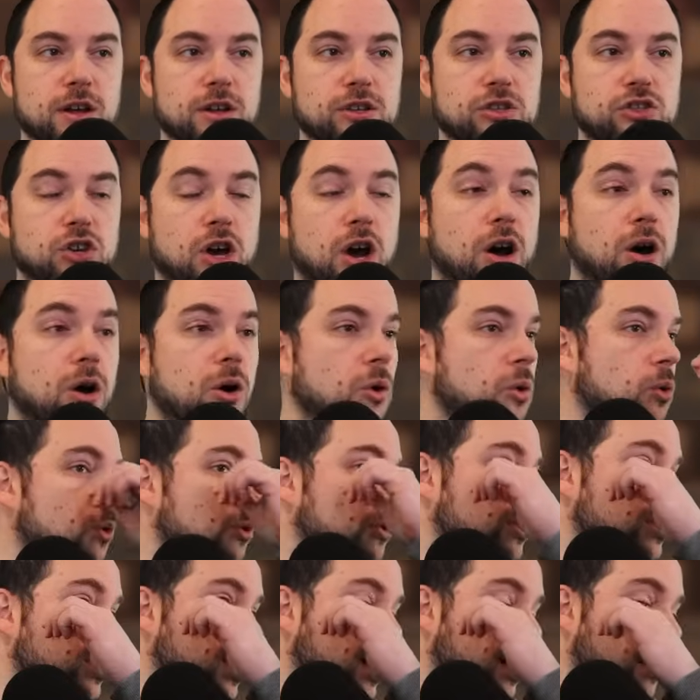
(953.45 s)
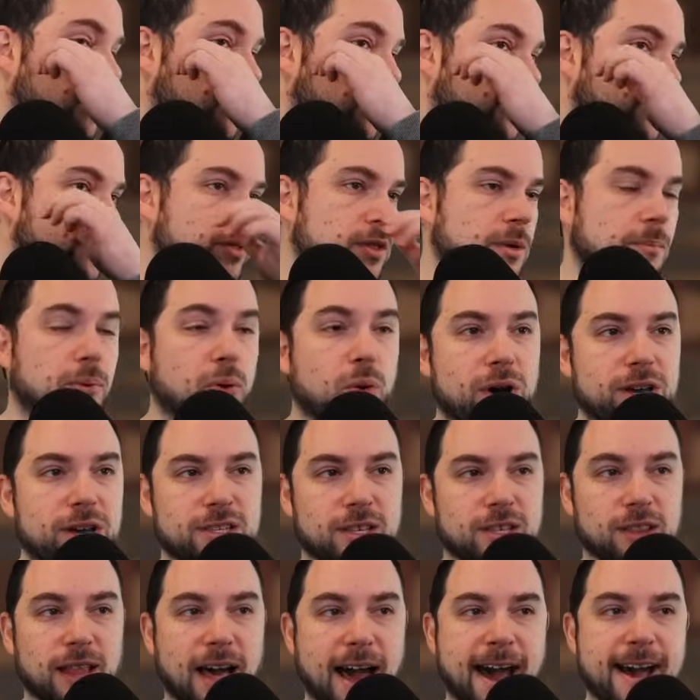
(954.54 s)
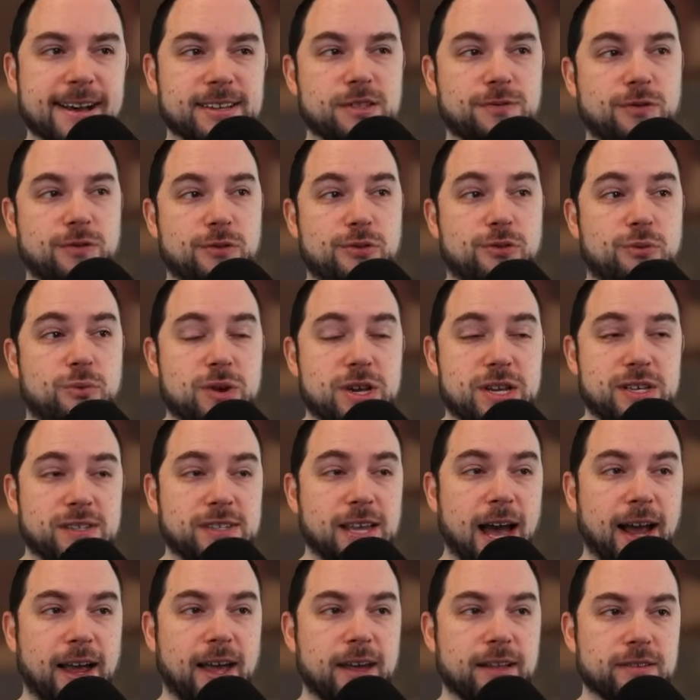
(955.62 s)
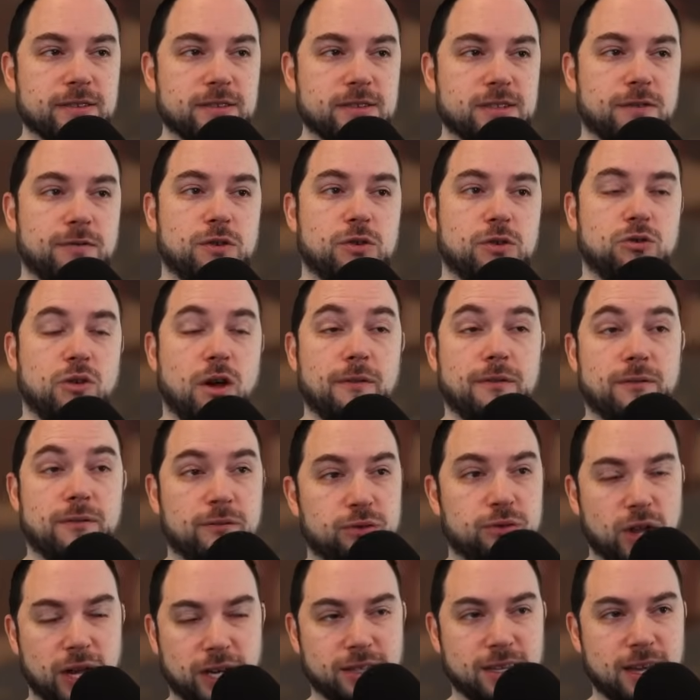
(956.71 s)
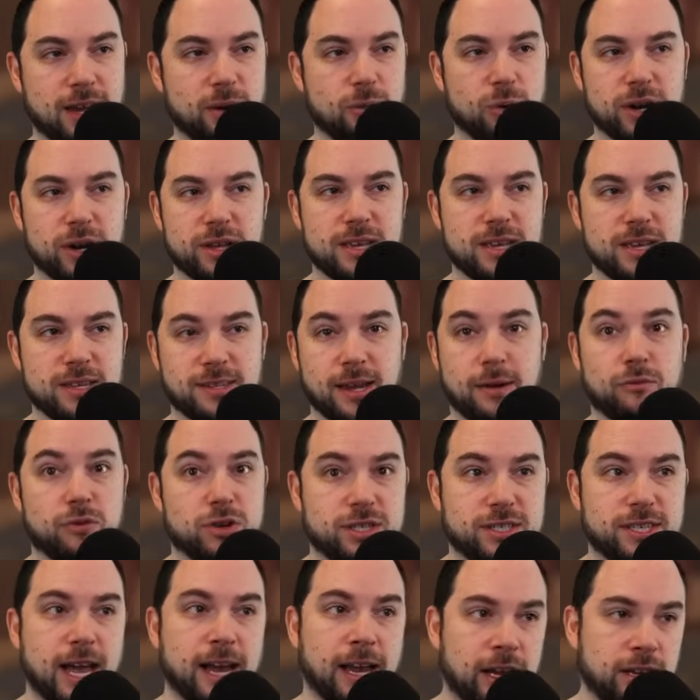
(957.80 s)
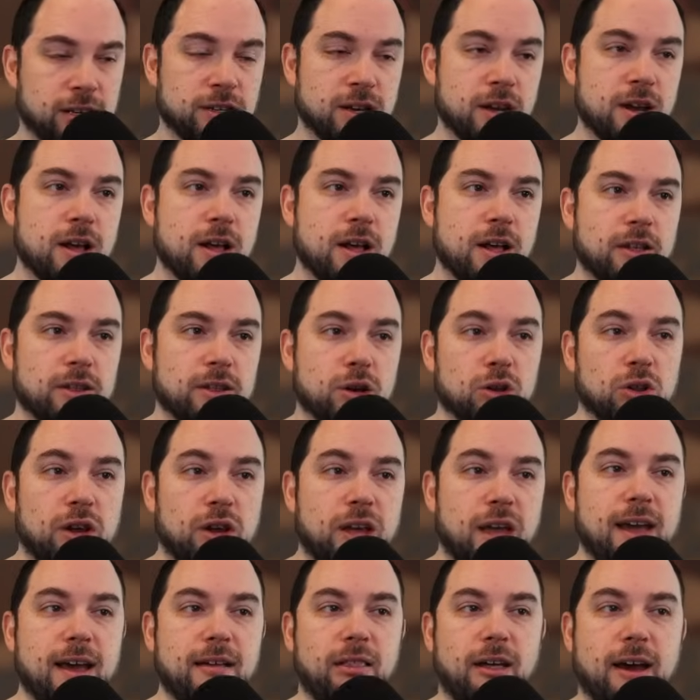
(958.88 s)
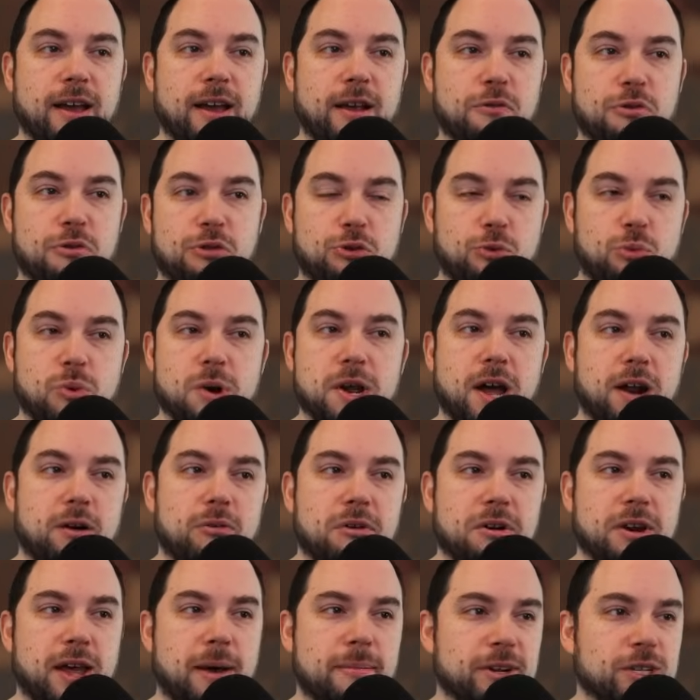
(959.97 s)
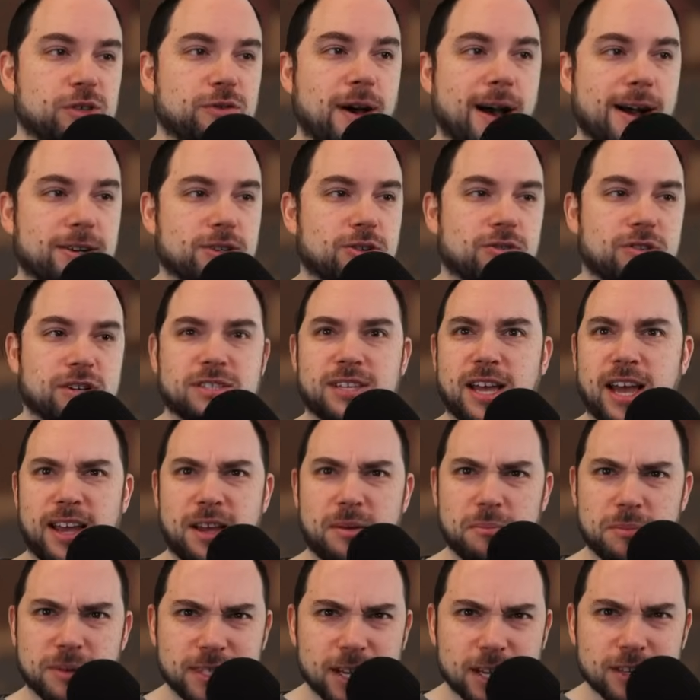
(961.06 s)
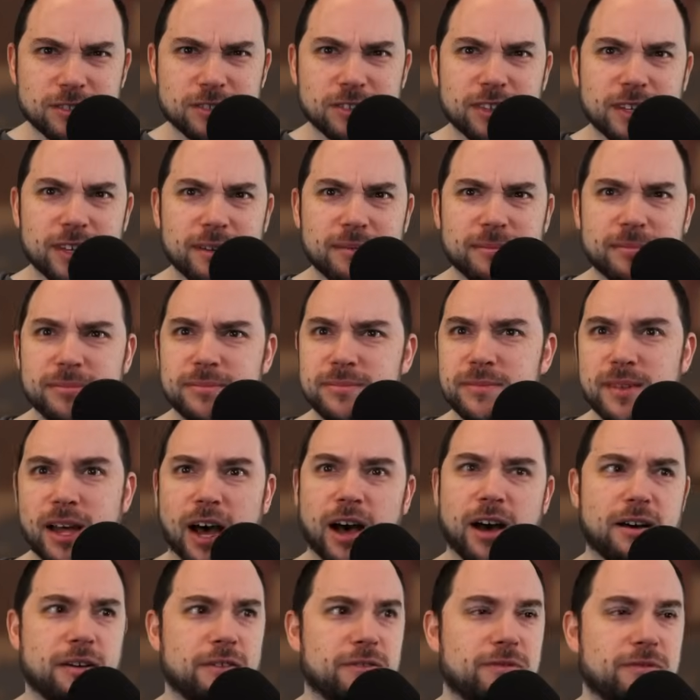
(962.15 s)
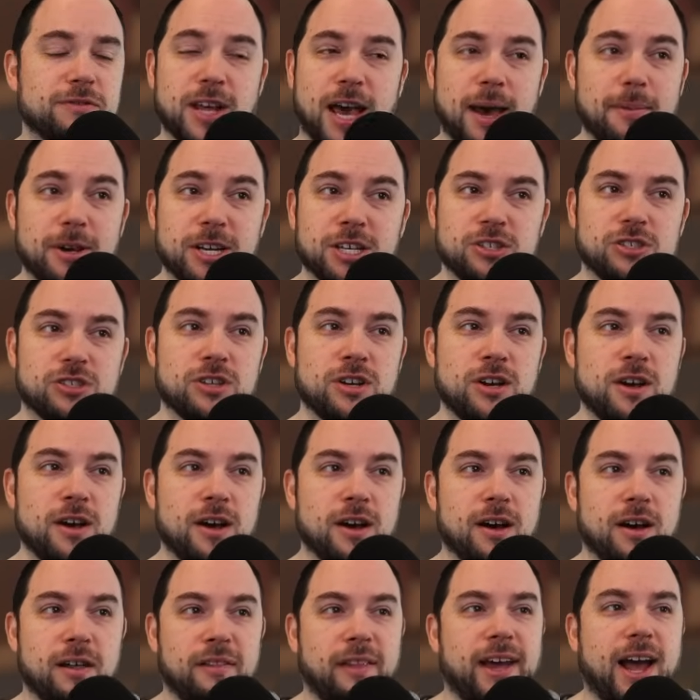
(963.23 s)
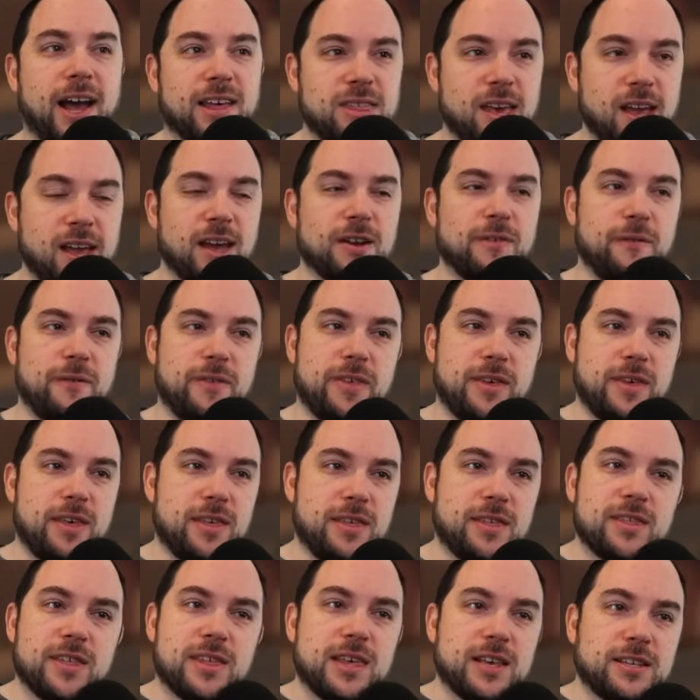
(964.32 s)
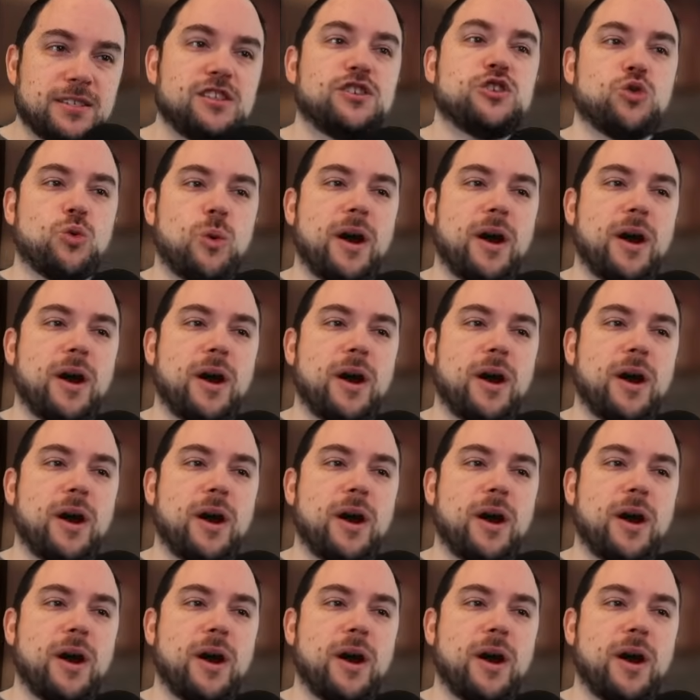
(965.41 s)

So, you know, the poison lasts for 3 seconds. If you're inflicting one of these every second, you're looking at like 300 damage factor a second potentially of damage. Like, I think this is